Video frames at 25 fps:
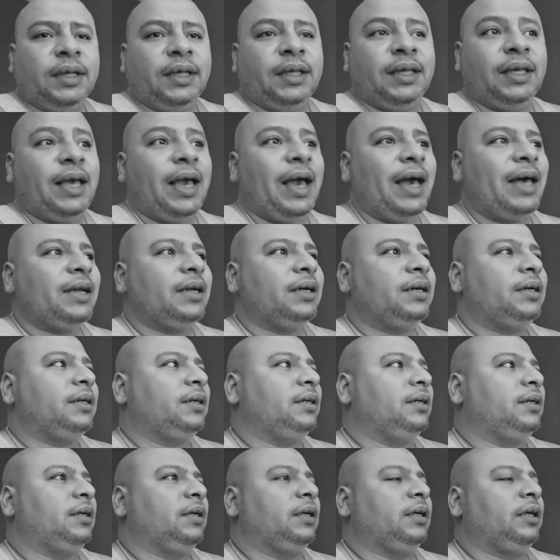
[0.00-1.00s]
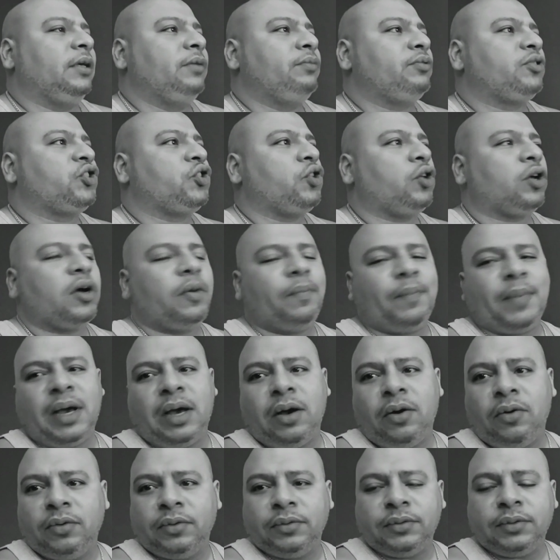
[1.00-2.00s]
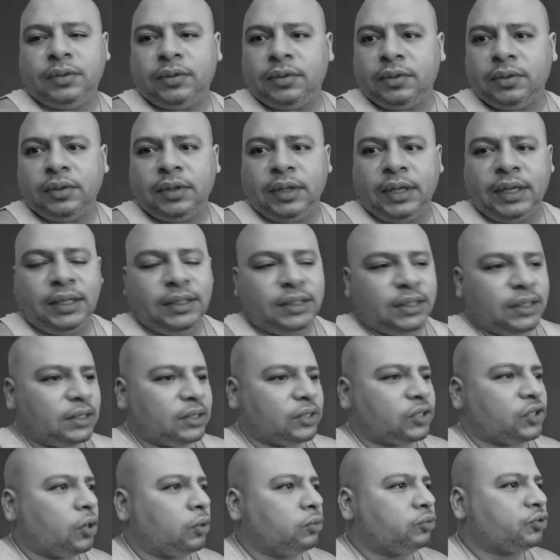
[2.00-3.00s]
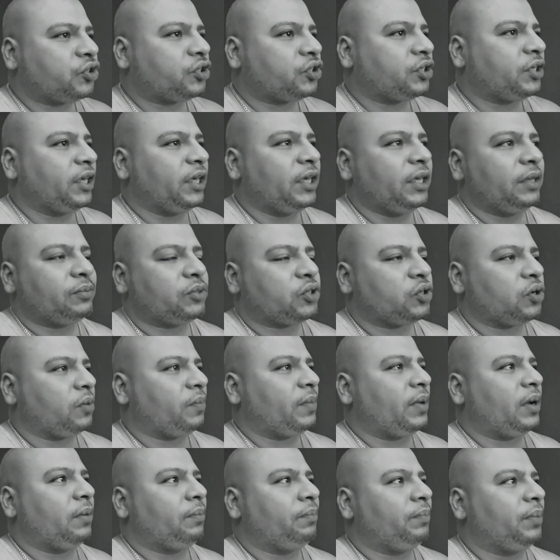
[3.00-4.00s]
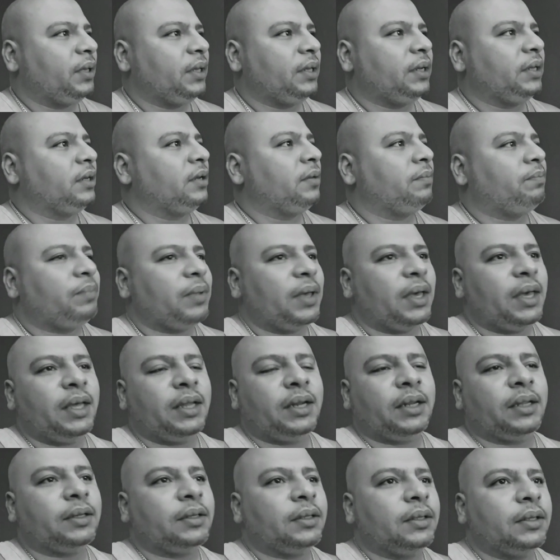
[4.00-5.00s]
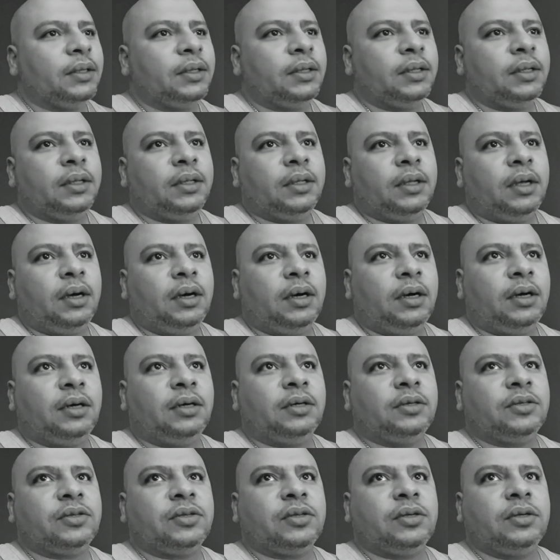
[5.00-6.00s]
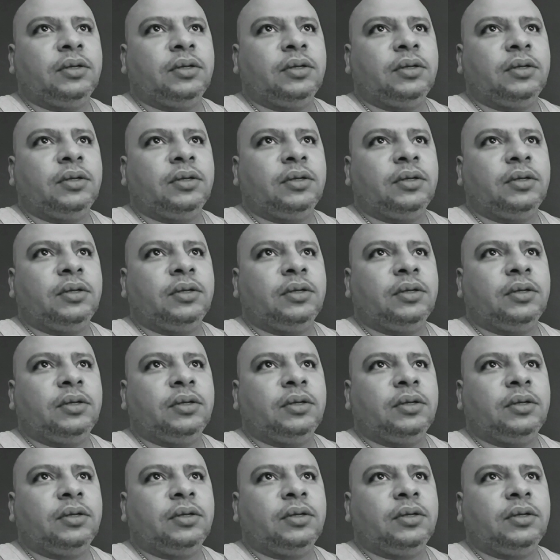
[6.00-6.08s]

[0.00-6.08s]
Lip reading: He was talking about, he did this whole scheme talking about being in the bed and talking